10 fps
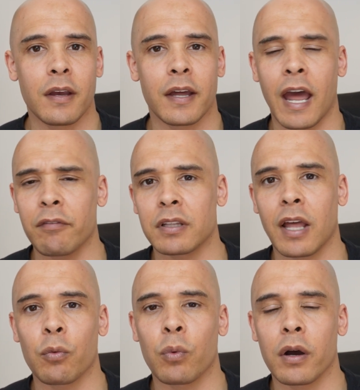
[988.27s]
And having
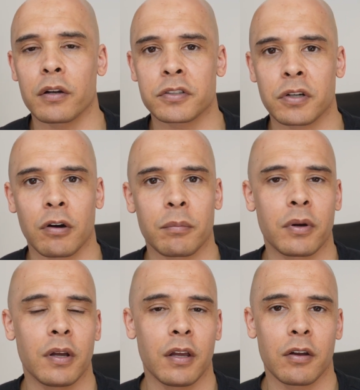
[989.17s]
that workshop
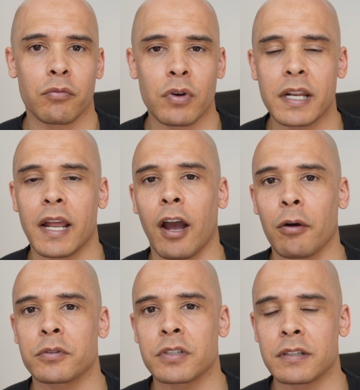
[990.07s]
really
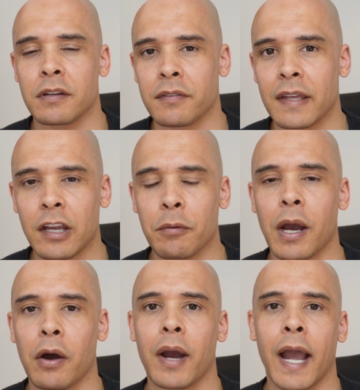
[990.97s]
helps you to think
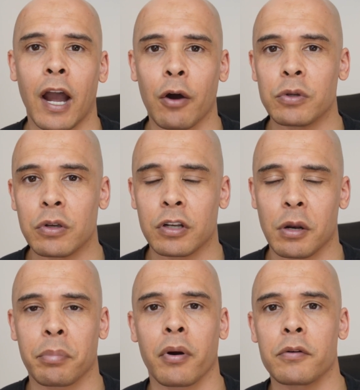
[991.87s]
about how you can
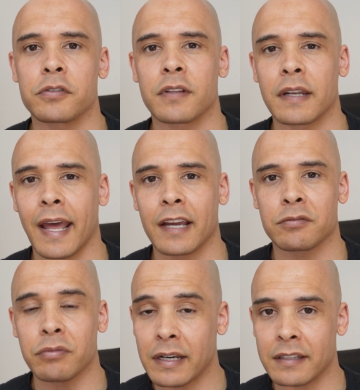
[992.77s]
approach the next
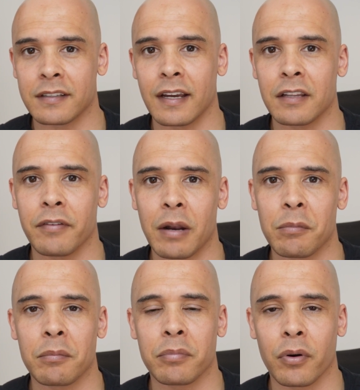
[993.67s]
real estate
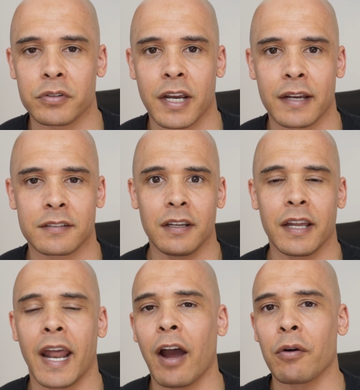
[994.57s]
development project
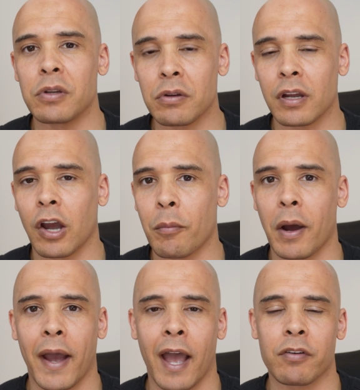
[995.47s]
and how you can go
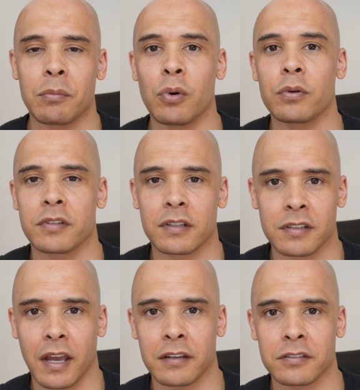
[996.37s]
about having more
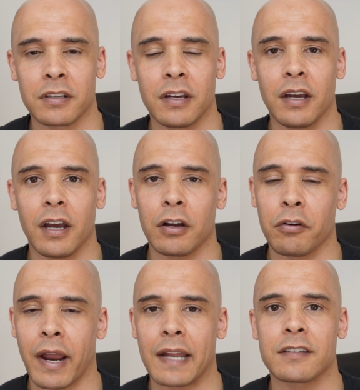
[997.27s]
success and
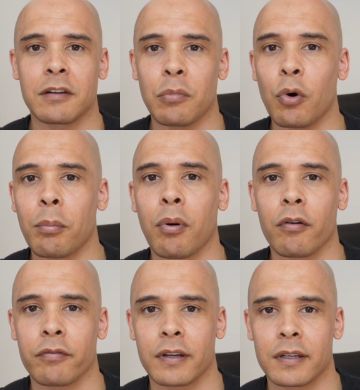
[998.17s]
creating more
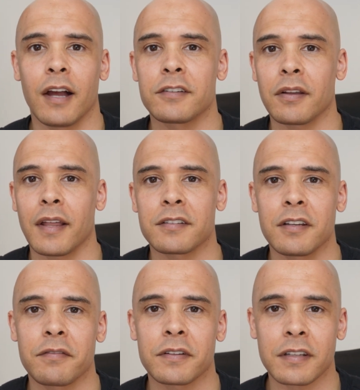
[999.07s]
profit. And so that's
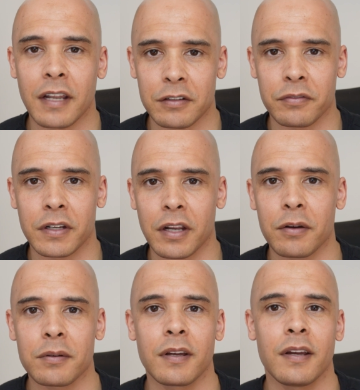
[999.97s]
it for today's
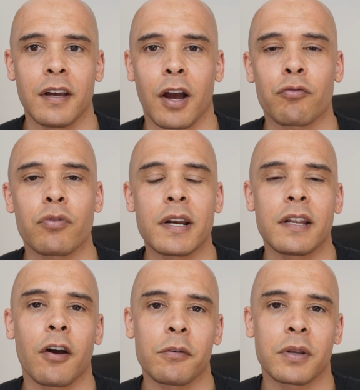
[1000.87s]
video. I really
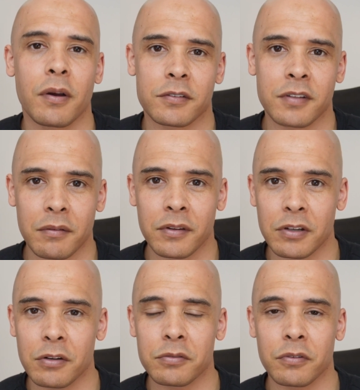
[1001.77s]
hope you got something
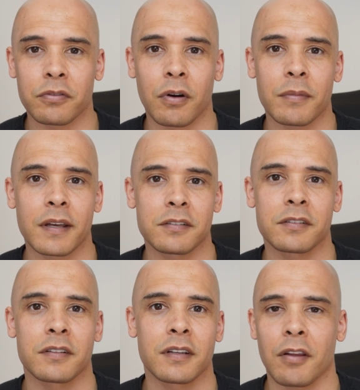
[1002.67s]
useful from
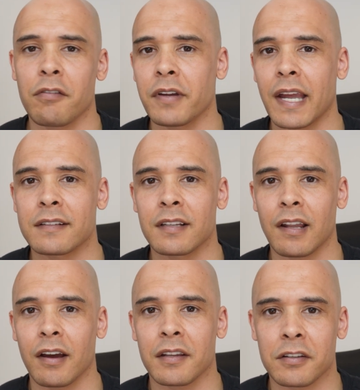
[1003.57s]
this. Don't forget to
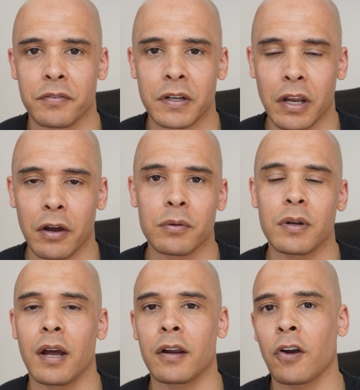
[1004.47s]
like this video
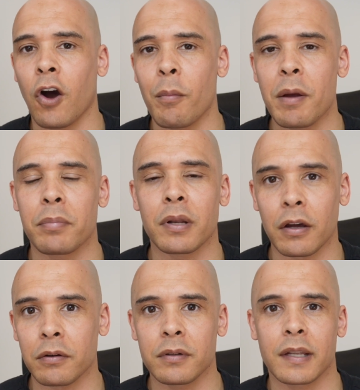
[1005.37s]
and comment
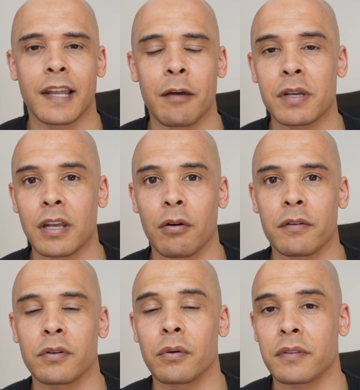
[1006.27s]
below. Let me know
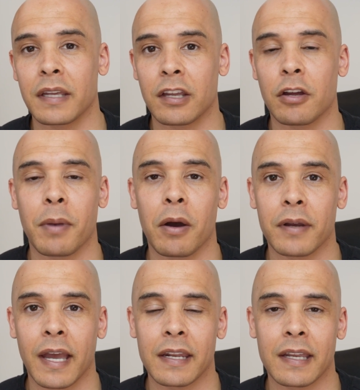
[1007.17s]
if you're thinking about
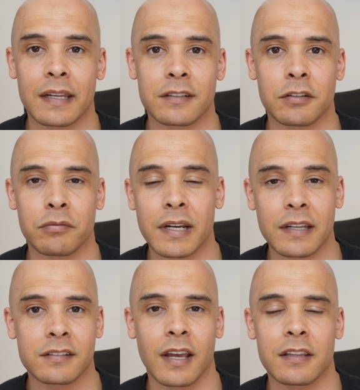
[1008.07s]
getting into real
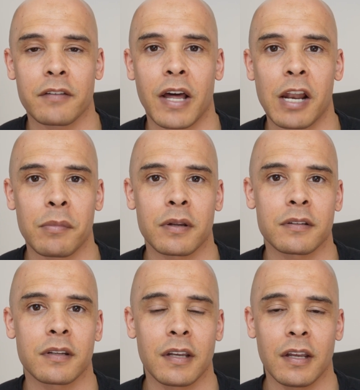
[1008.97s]
estate
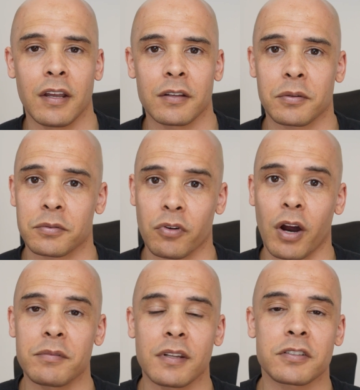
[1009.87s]
development.
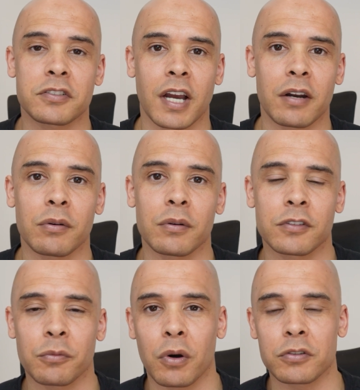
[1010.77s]
Subscribe to this channel
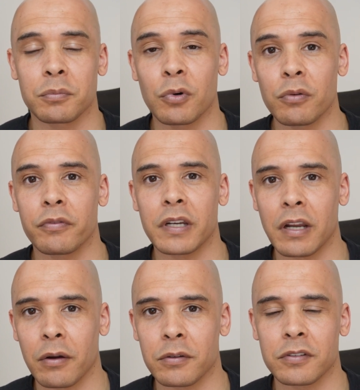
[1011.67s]
to watch more
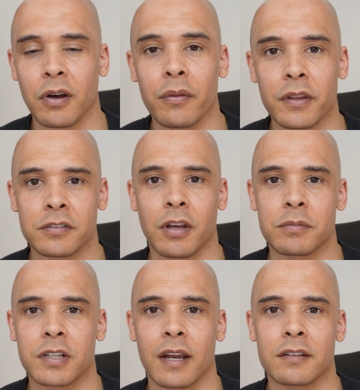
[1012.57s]
videos on the
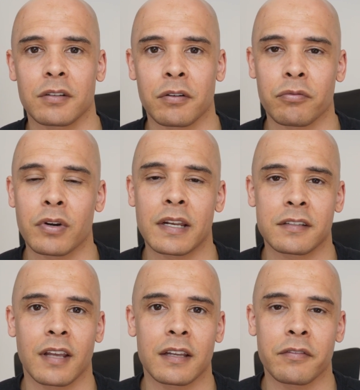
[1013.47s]
subject of real
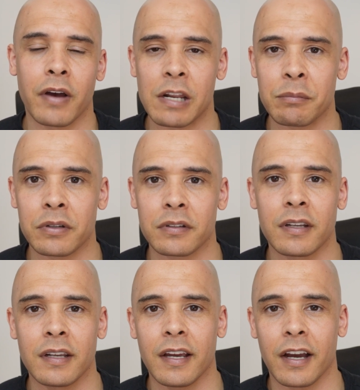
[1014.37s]
estate development
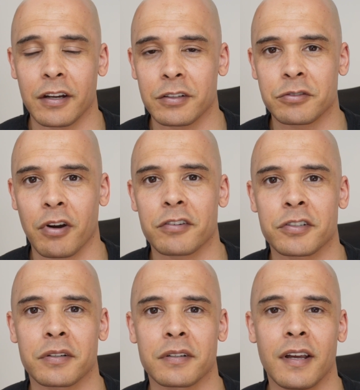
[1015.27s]
and
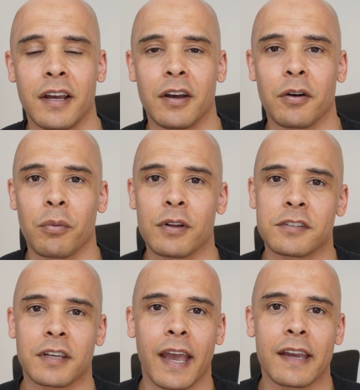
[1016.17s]
construction. Once
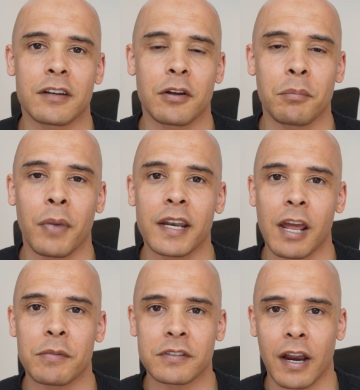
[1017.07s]
again, my
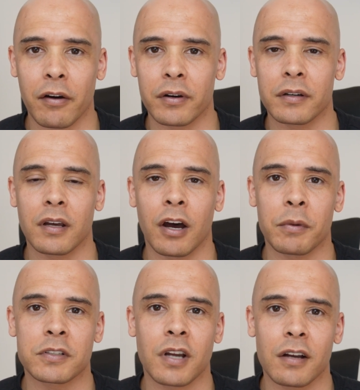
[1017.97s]
name is Aaron. I'm
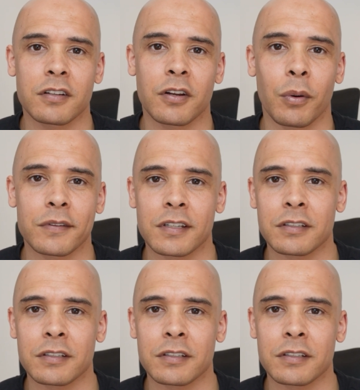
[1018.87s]
a chartered quantity